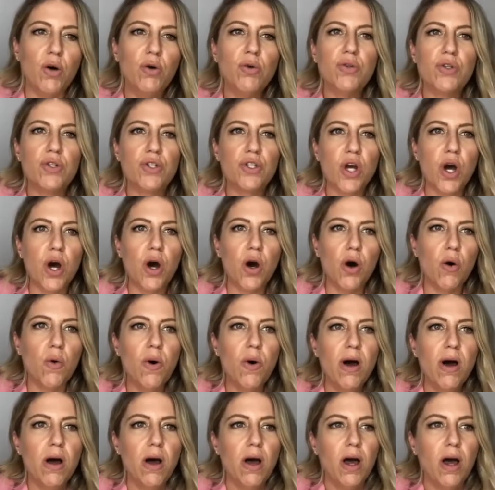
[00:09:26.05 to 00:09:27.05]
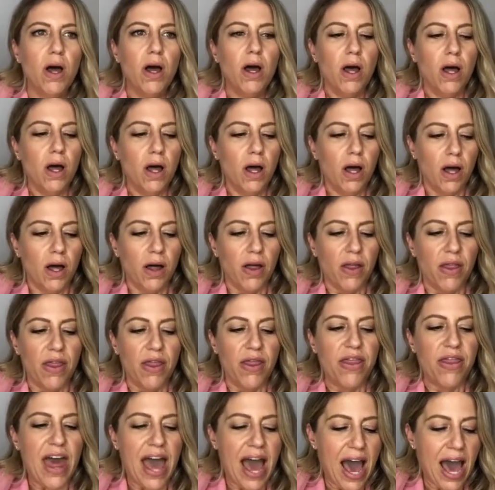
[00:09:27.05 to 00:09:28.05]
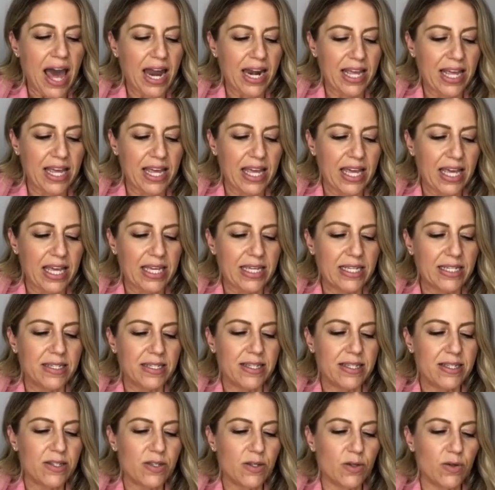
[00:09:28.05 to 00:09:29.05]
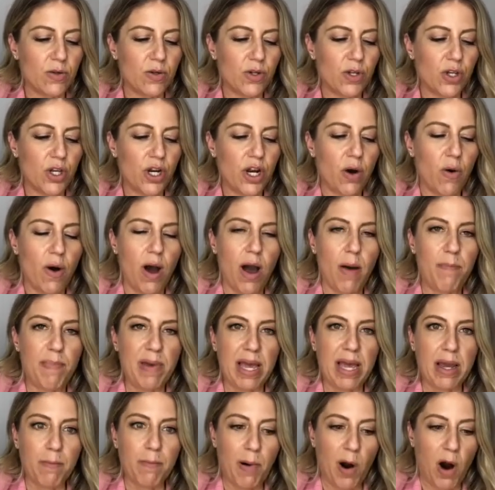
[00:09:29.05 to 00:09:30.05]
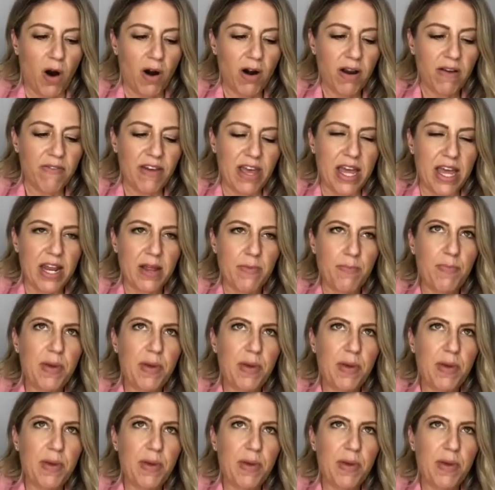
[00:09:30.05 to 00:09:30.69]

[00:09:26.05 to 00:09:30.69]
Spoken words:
so that is, a big part of it.